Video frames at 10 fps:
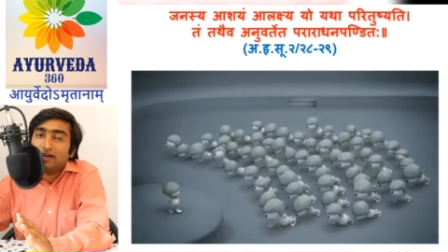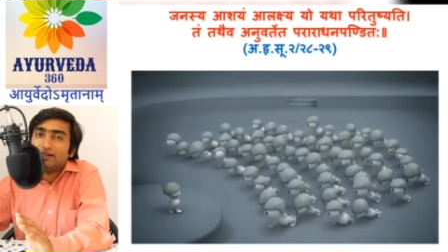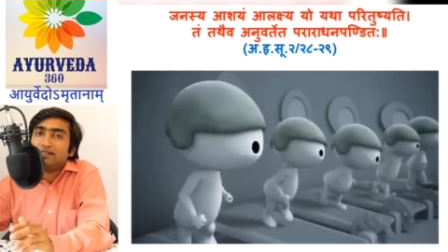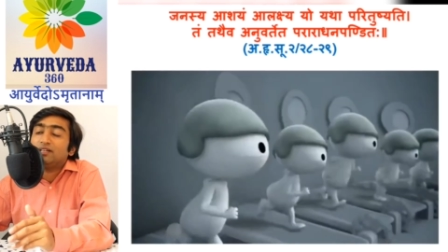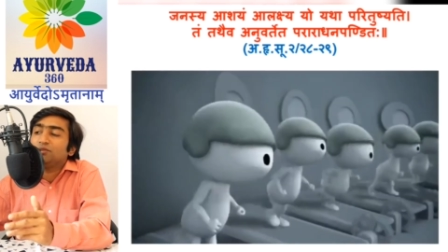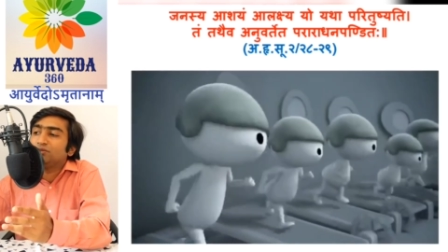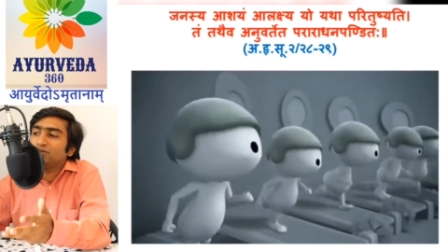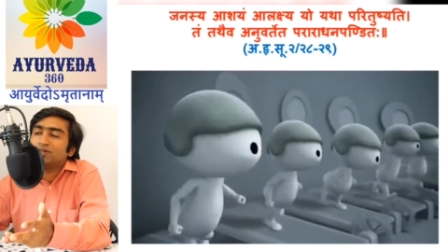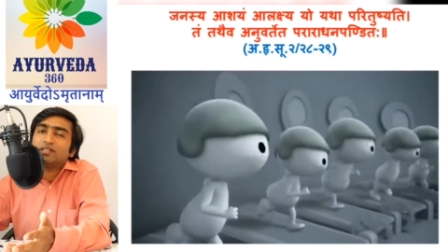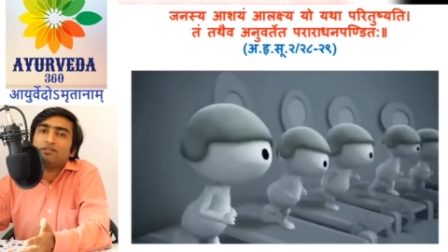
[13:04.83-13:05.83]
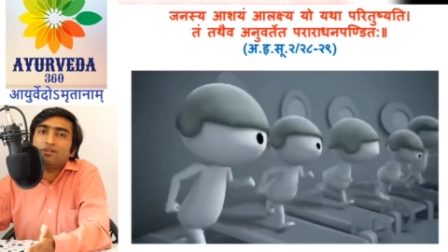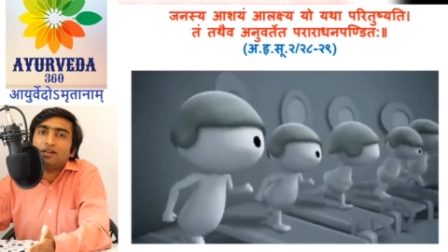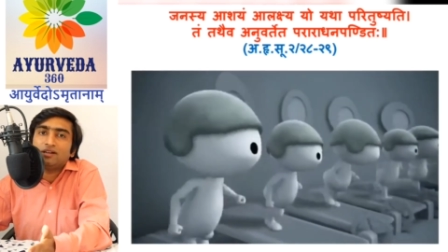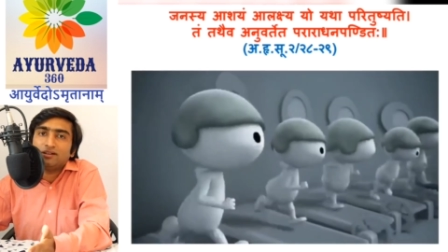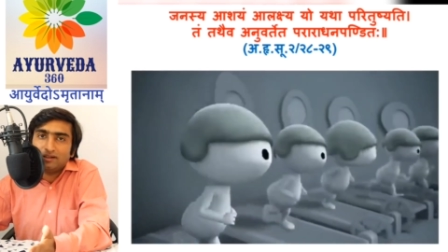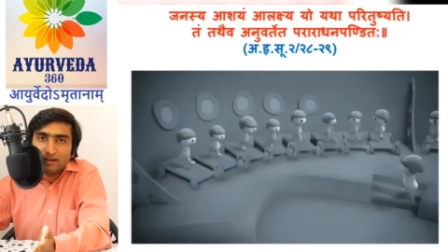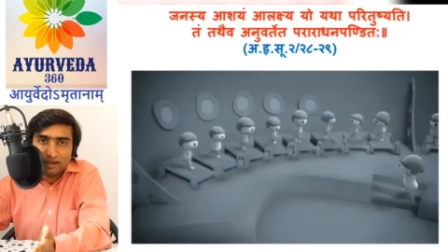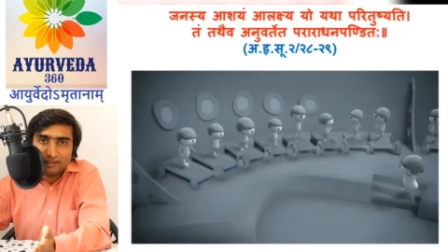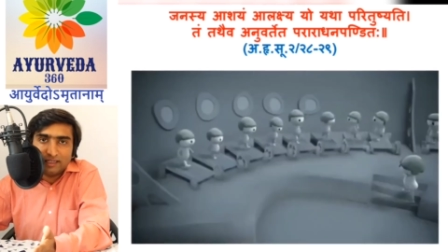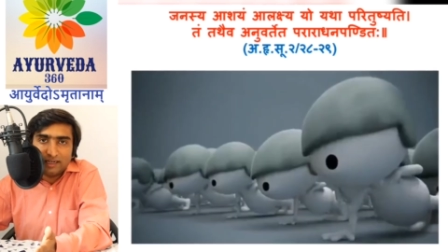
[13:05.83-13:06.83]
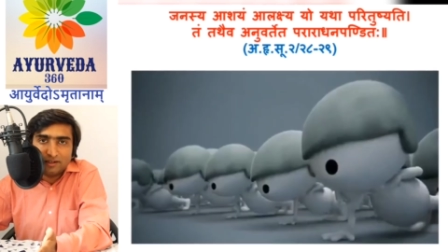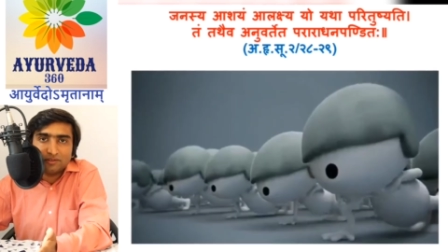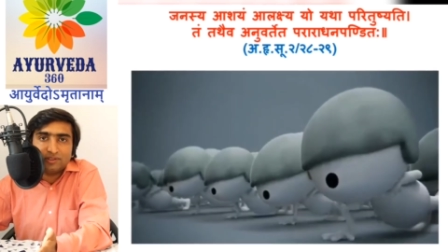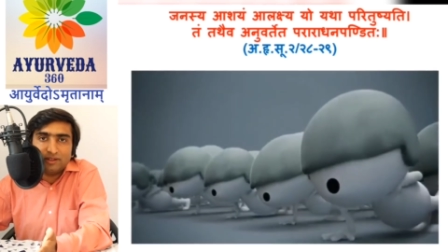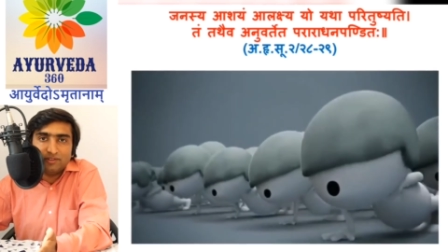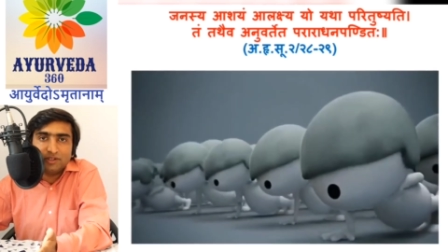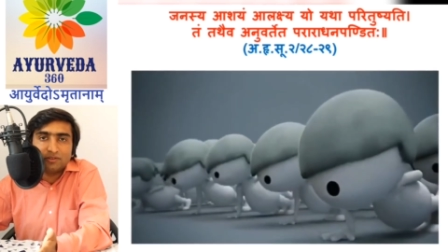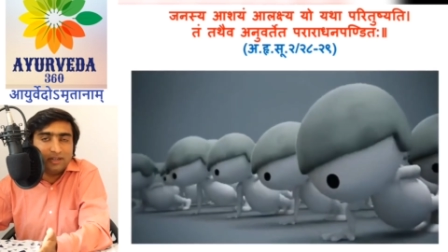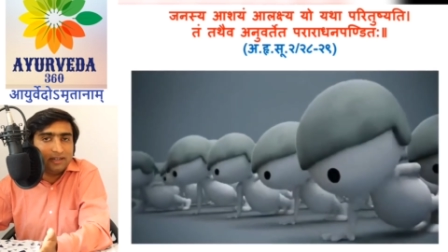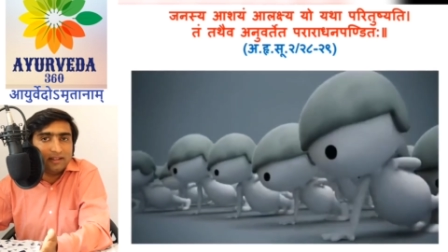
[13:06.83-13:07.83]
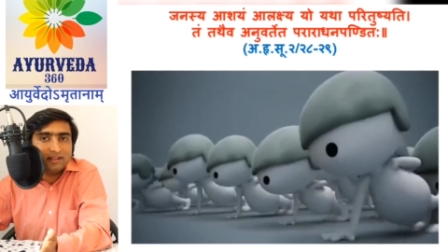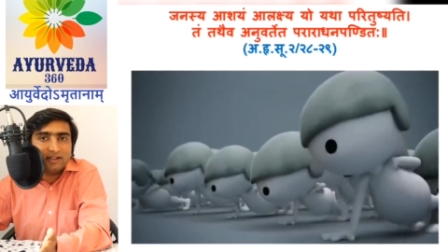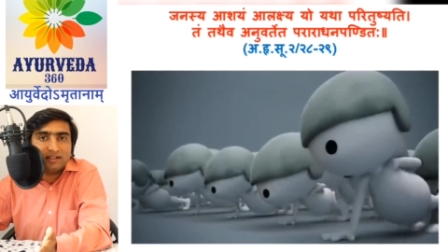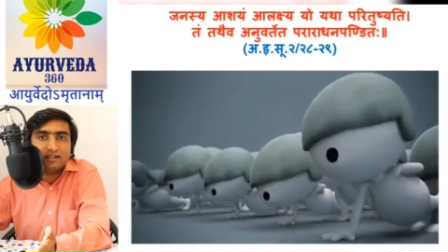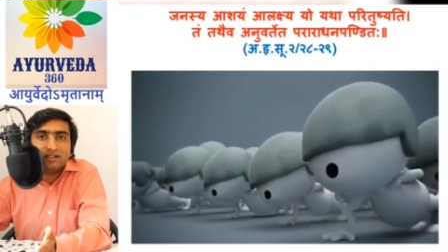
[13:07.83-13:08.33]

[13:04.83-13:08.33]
and then you yourself will at the end of the video will tell that